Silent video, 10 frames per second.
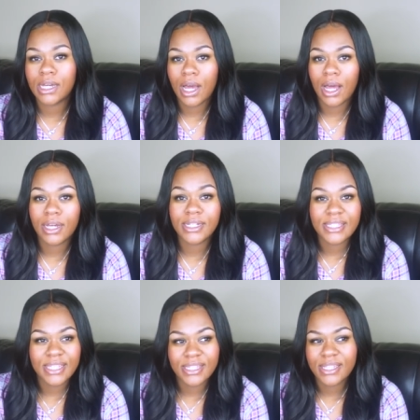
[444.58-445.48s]
uh,
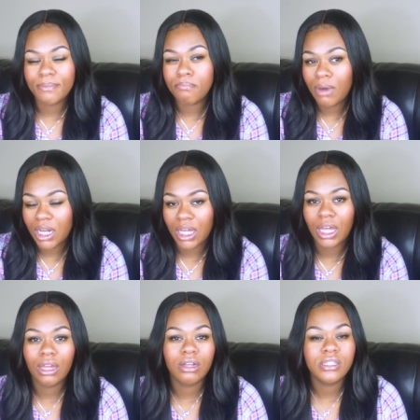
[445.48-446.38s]
consistent
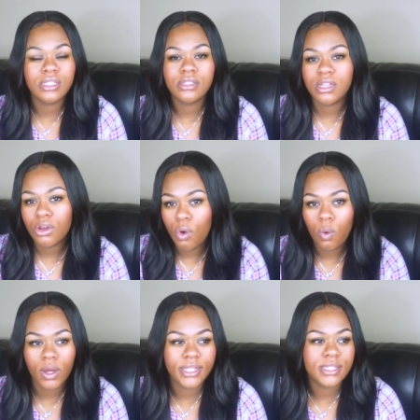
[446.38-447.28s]
money and consistent
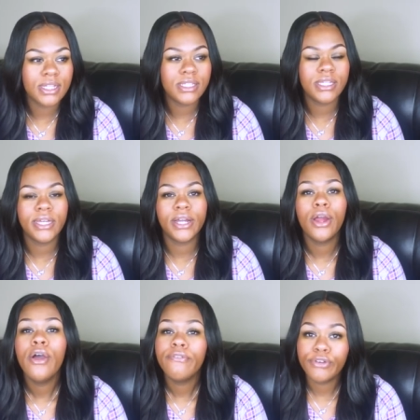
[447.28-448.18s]
coins this year
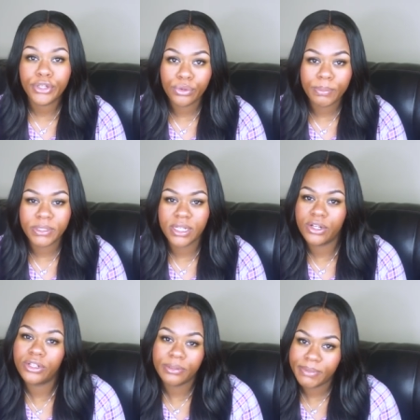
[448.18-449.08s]
for your
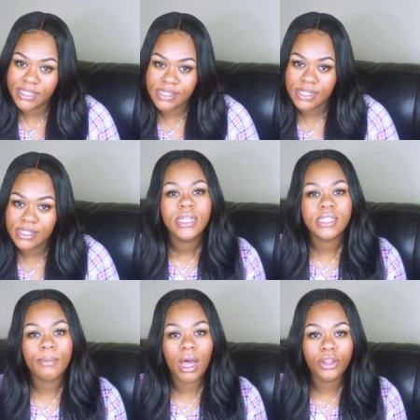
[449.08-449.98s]
particular business.
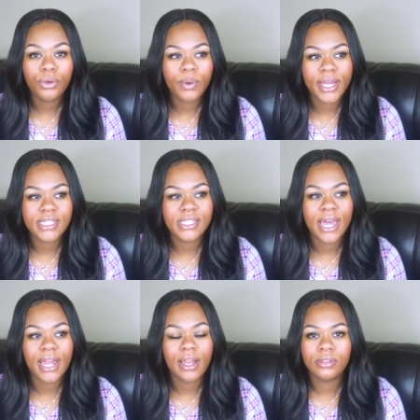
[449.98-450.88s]
Some other ways
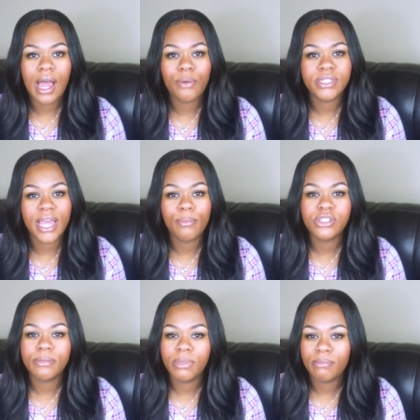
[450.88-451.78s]
that I was
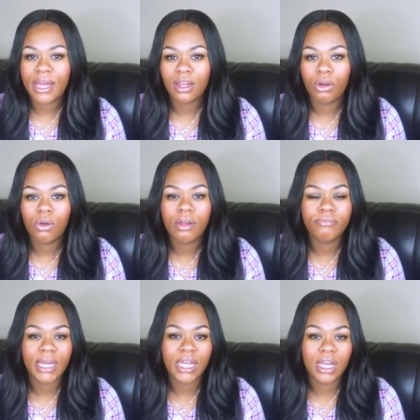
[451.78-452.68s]
able to meet my goal
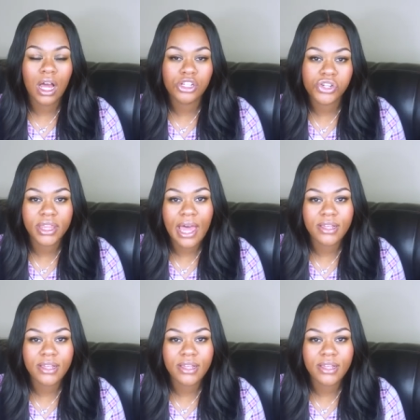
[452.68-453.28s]
of making $100,000